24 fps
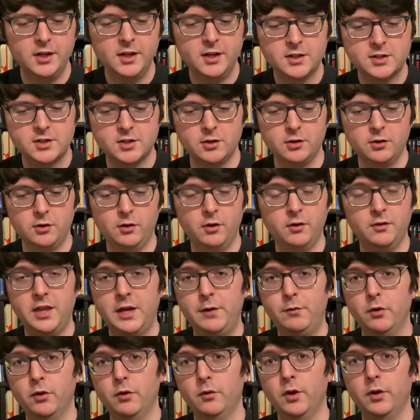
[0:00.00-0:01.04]
So they
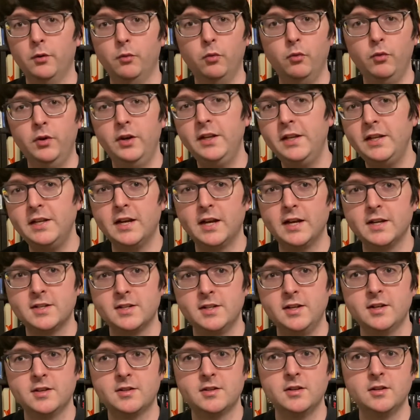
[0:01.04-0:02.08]
were a really nice
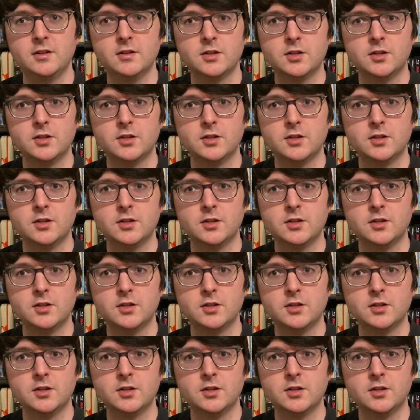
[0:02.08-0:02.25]
listen.